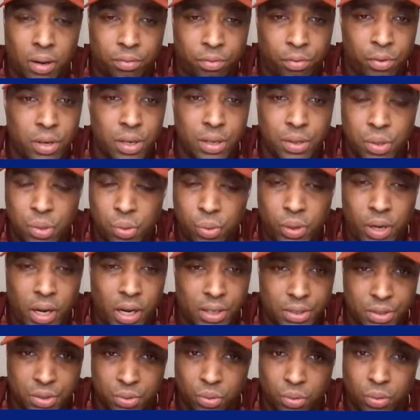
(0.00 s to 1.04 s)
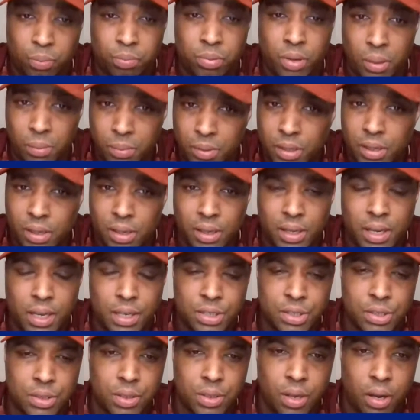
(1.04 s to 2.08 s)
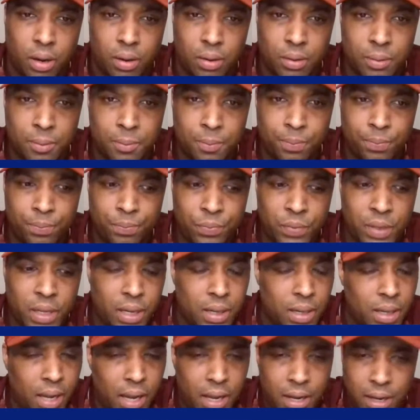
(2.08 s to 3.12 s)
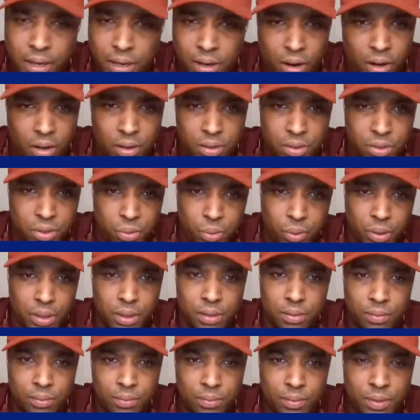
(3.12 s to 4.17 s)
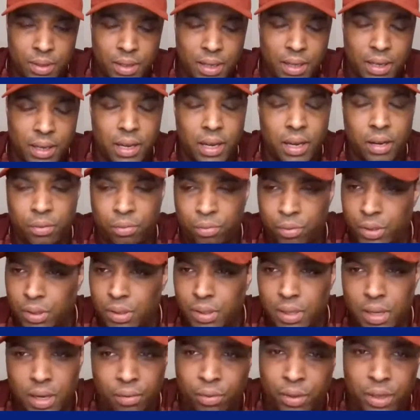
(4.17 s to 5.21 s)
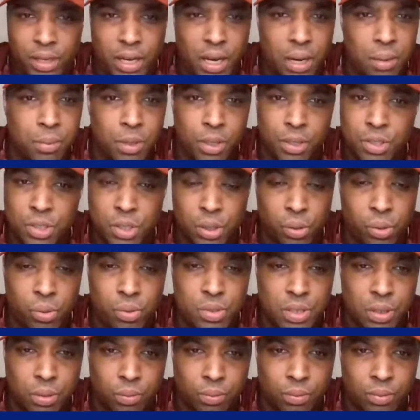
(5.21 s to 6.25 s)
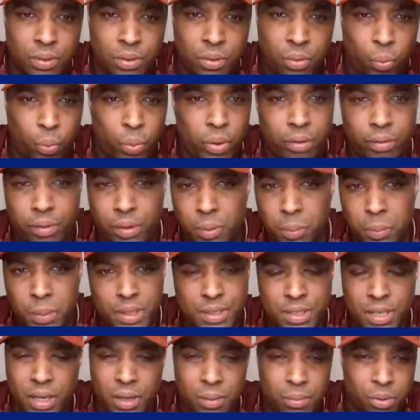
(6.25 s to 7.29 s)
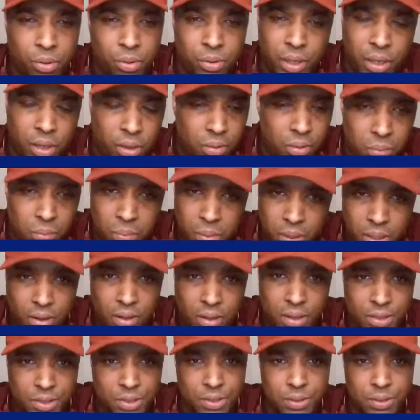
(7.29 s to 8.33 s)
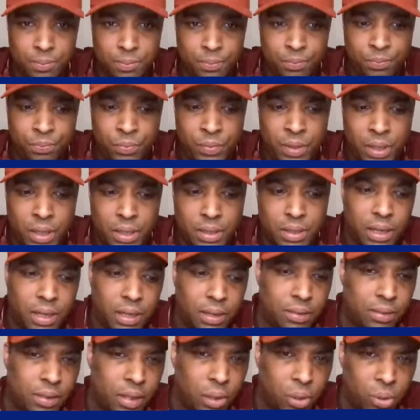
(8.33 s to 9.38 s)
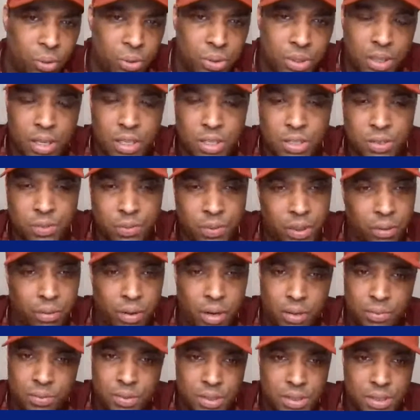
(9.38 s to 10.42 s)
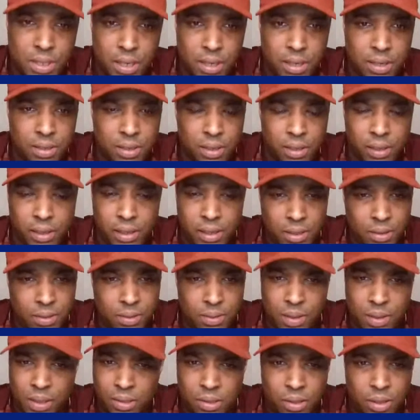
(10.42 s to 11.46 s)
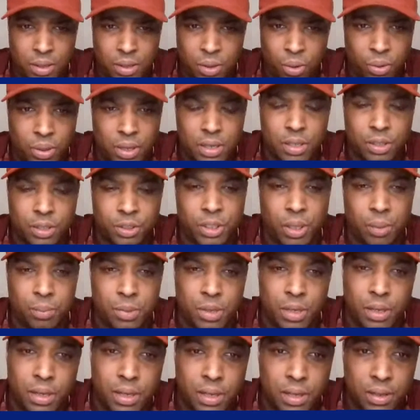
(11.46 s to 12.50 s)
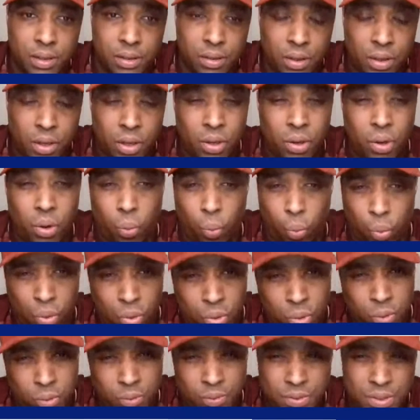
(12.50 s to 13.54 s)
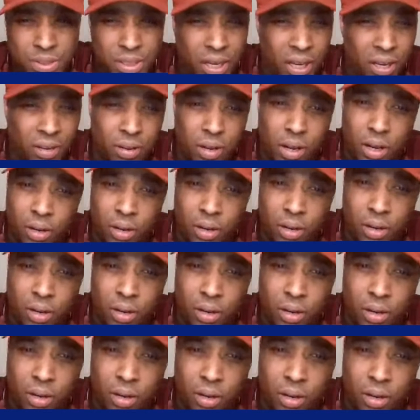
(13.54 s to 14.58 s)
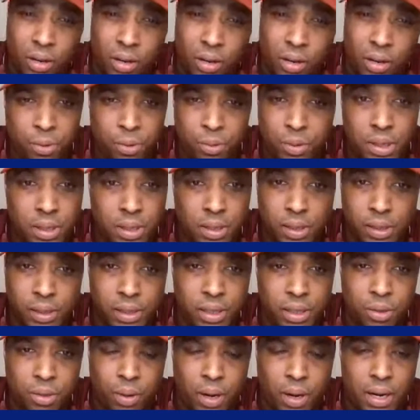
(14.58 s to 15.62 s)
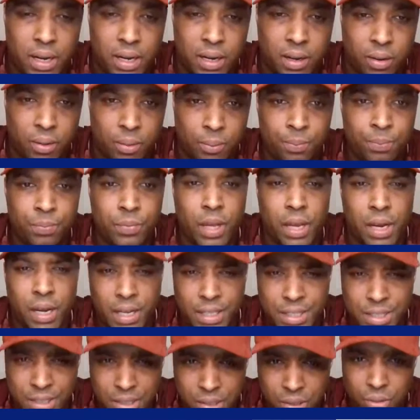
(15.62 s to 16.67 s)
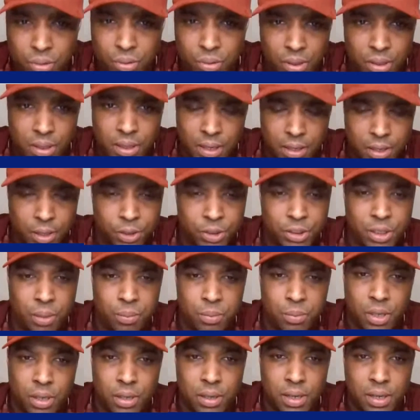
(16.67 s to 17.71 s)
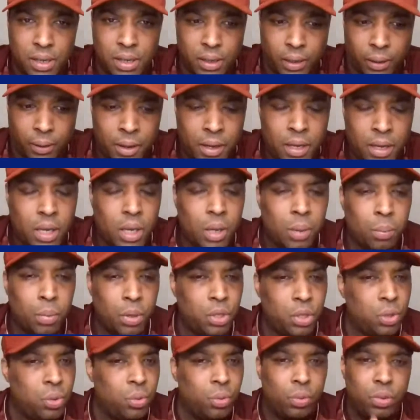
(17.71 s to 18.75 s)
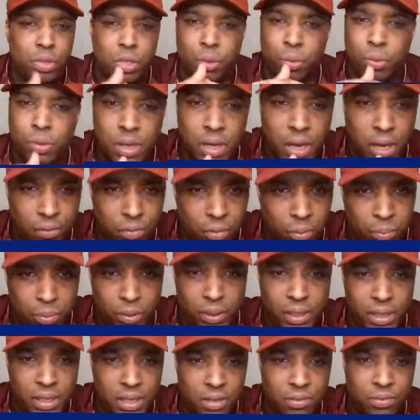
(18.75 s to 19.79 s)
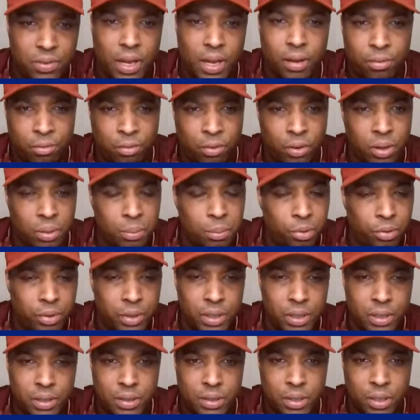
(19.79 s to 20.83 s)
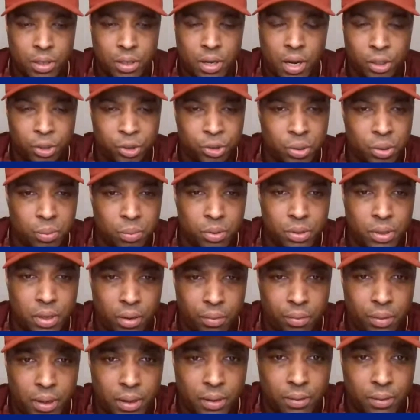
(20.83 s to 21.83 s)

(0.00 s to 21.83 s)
the bottom 3, and Newcastle are probably going to get stuck, and they can't do it. Every game they're just losing. We're in mid-table. They couldn't beat us. They lose against Villa after taking the lead. They don't get the job done there. Wolves are really just meandering in the league right now, and they still couldn't get the job done there. But you'd never believe that Fulham are in the kind of trouble they're in